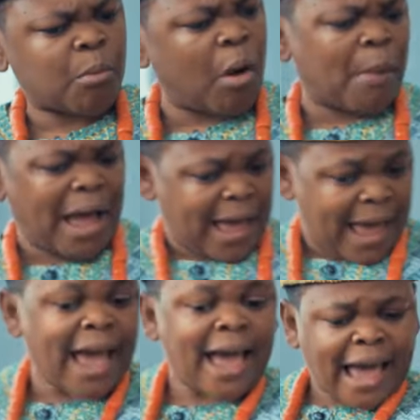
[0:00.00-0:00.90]
Mom,
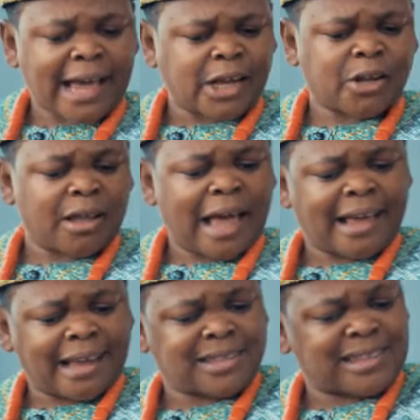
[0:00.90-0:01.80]

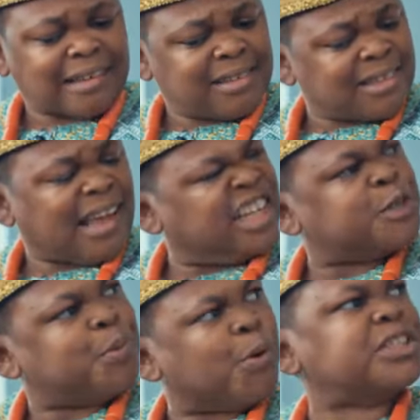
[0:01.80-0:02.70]
I can see that this girl
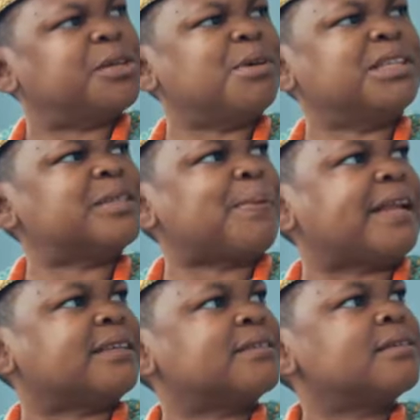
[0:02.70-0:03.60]
is bewitching me in this
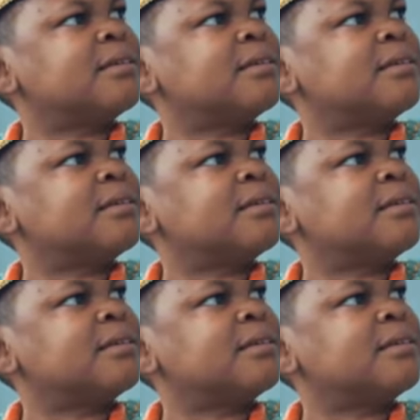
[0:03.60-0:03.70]
palace.